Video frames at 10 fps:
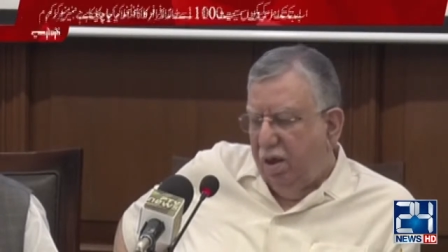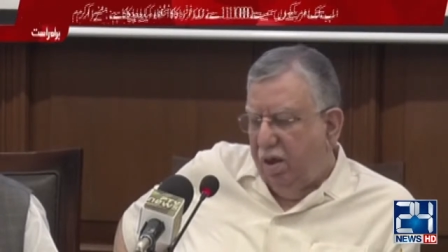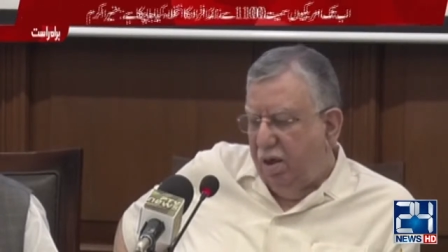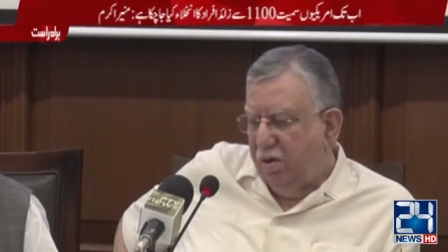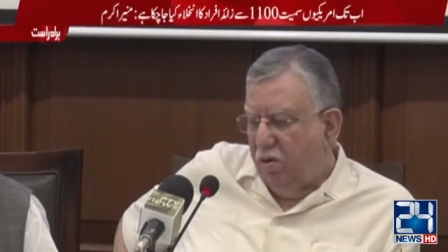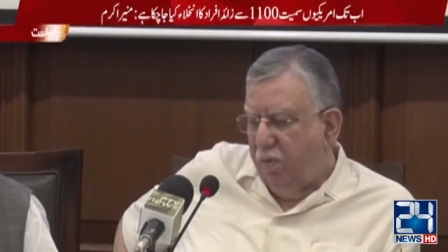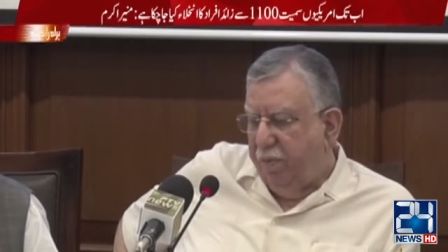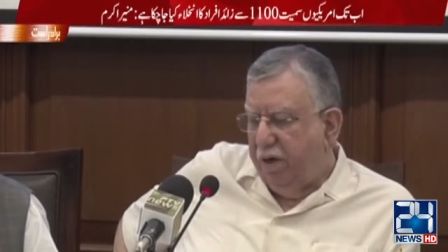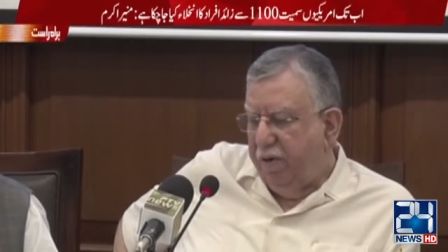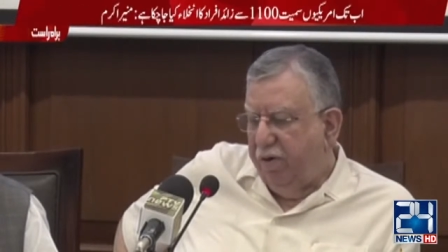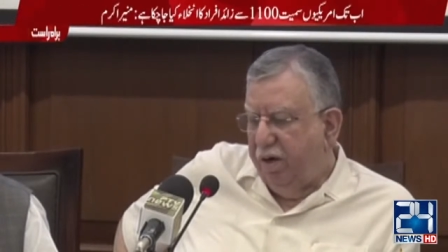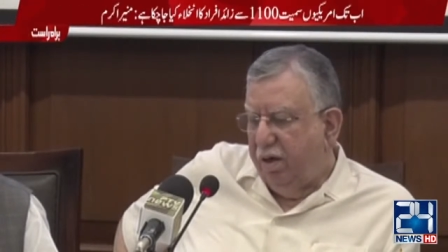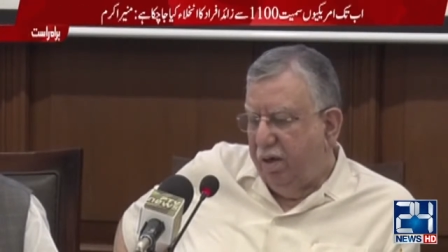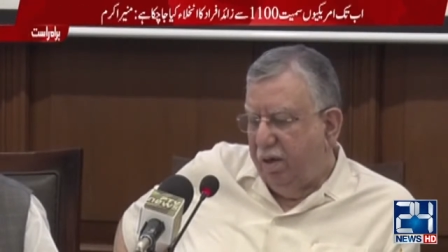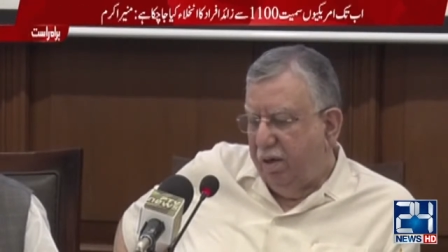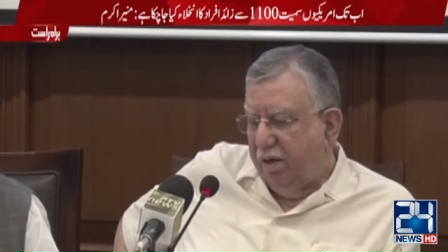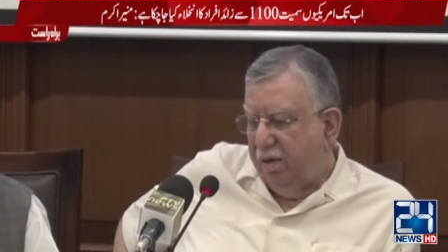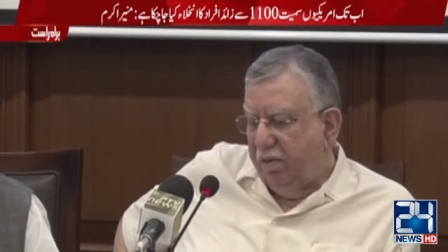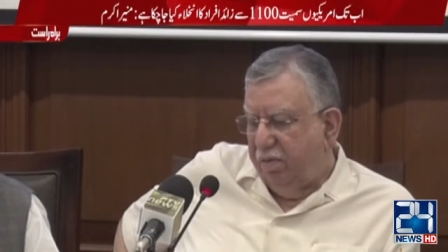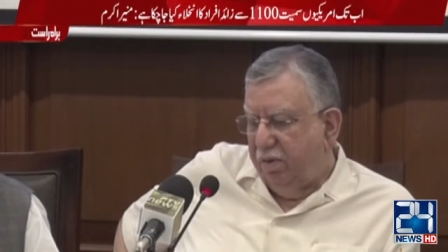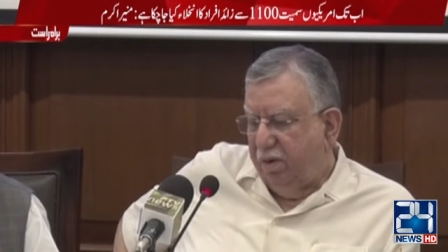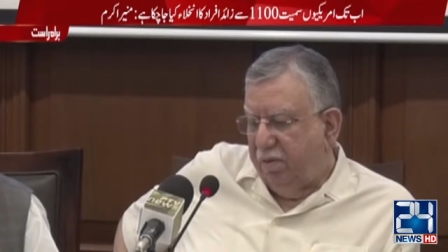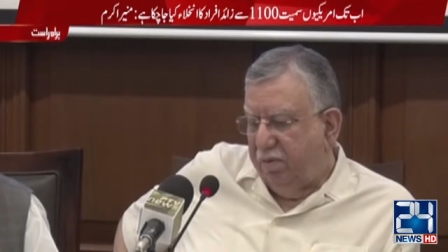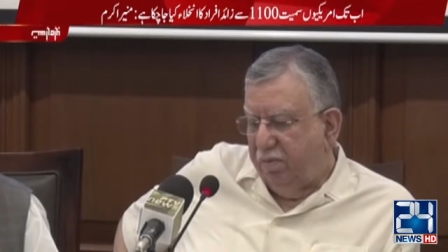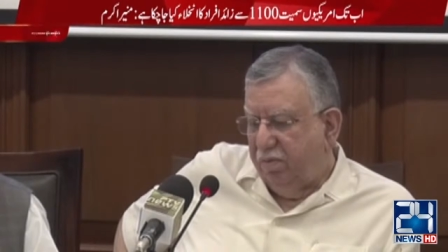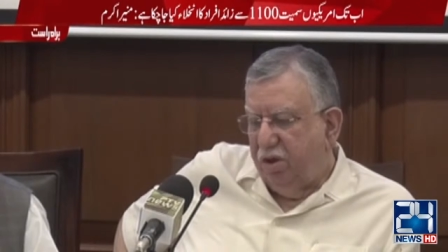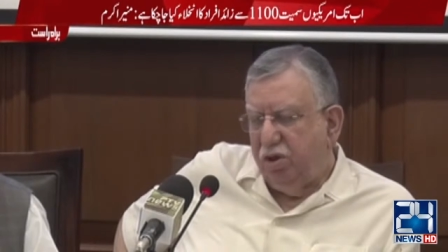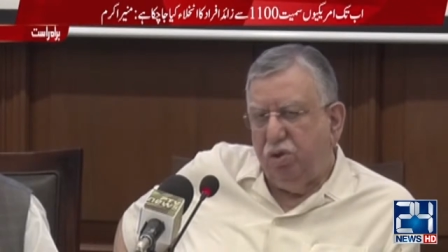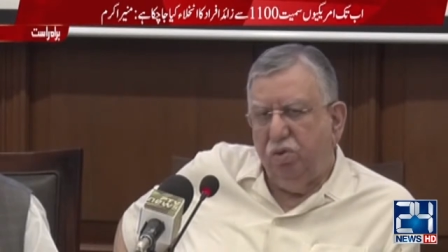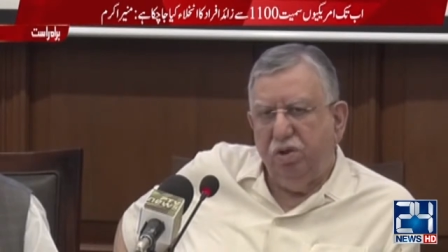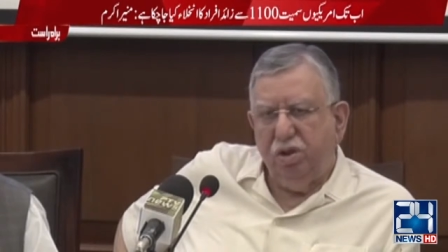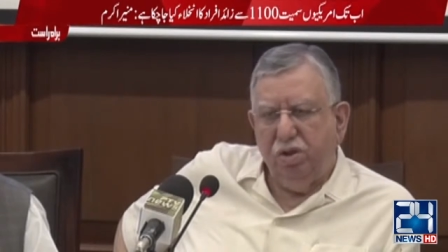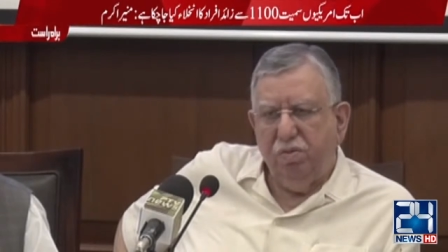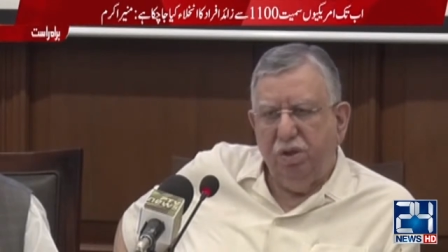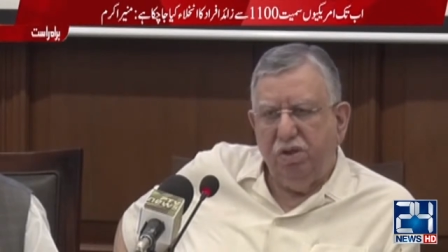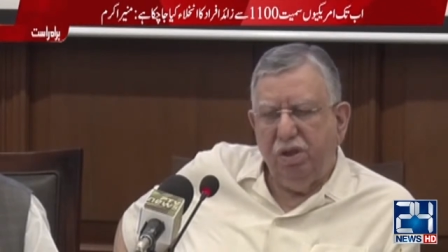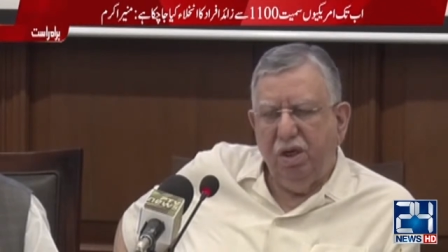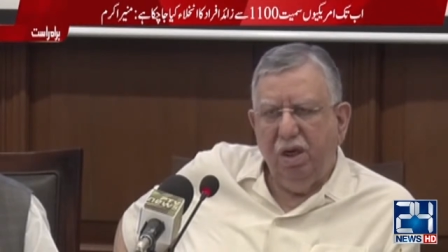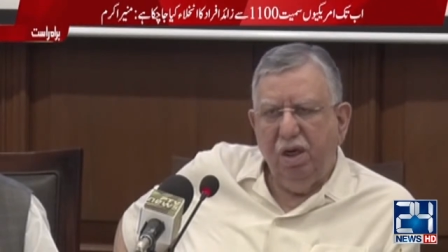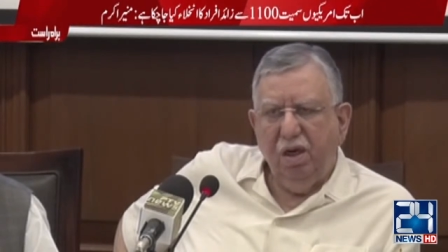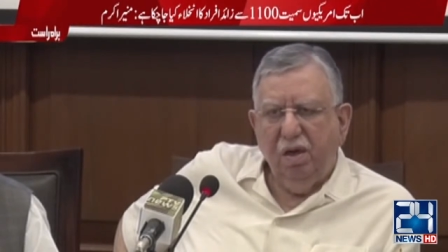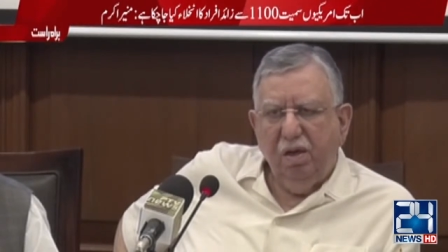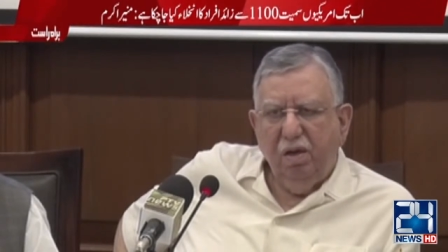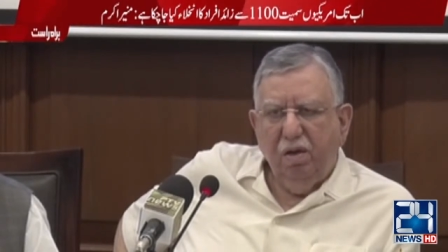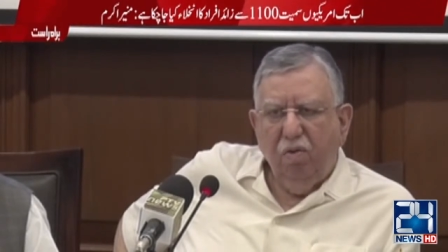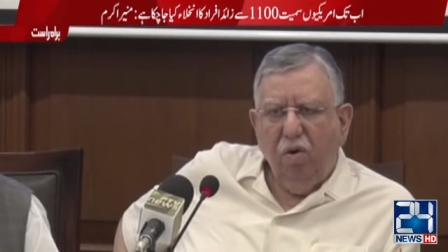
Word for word: uh, corporate dividend, uh, you know, um, issue which basically hmm.